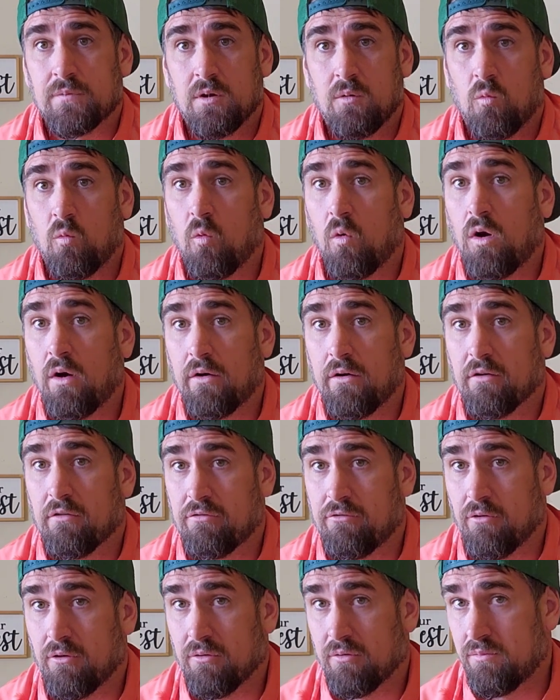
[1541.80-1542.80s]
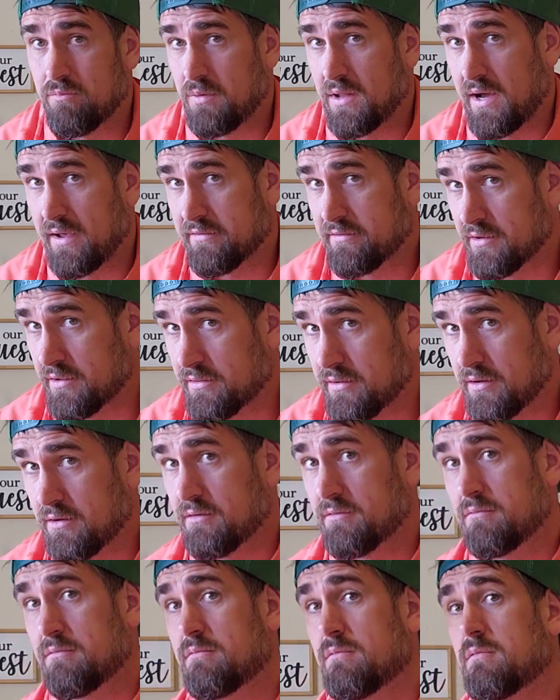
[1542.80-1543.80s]
Wonderful plastic though.
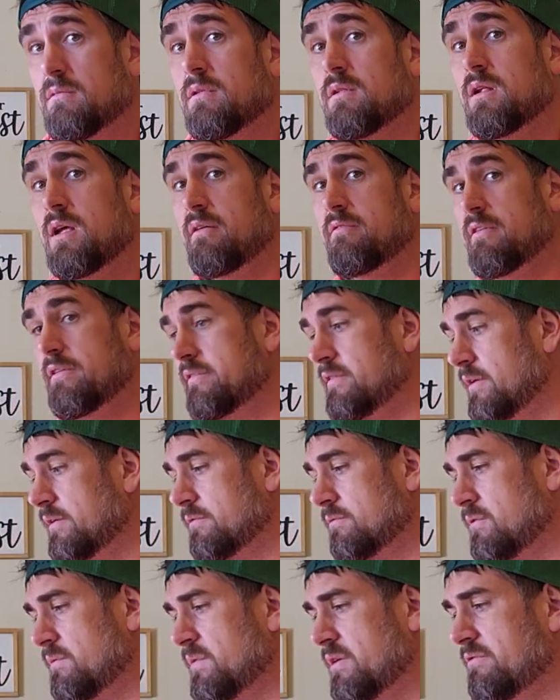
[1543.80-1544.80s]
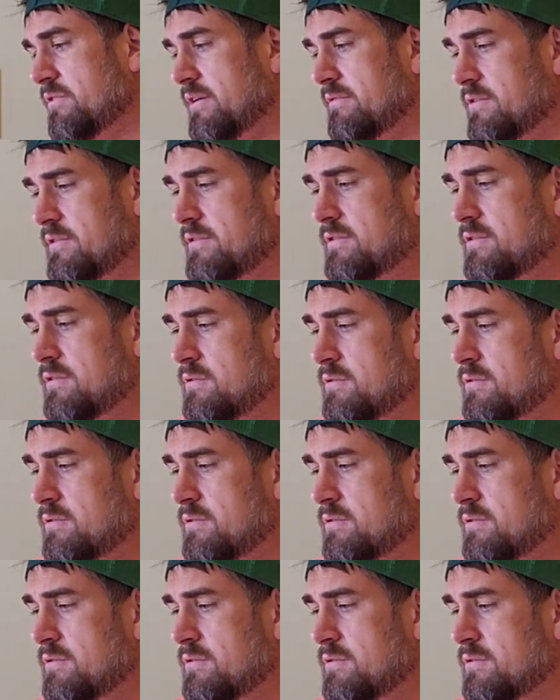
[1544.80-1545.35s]
Love this disc, one of my favorites.